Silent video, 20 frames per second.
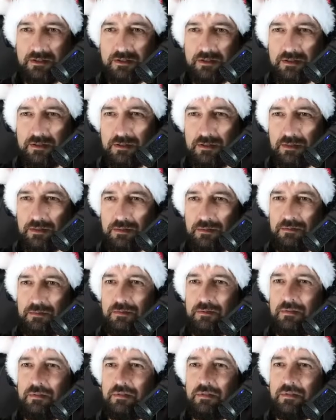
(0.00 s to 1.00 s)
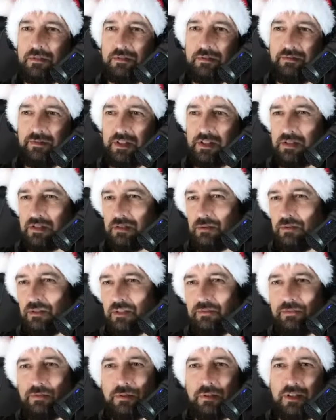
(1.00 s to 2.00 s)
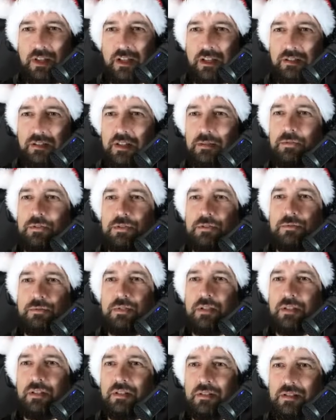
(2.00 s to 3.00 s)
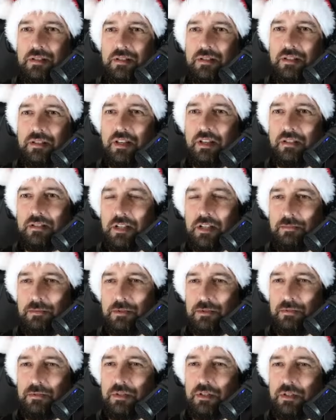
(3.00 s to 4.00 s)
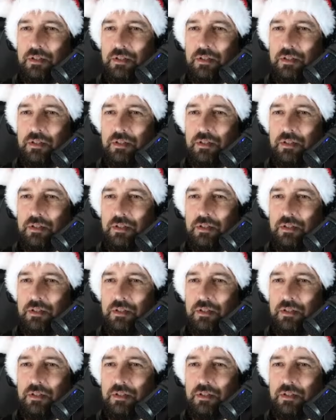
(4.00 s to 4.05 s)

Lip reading: So this is only for like troubleshooting, detailed troubleshooting.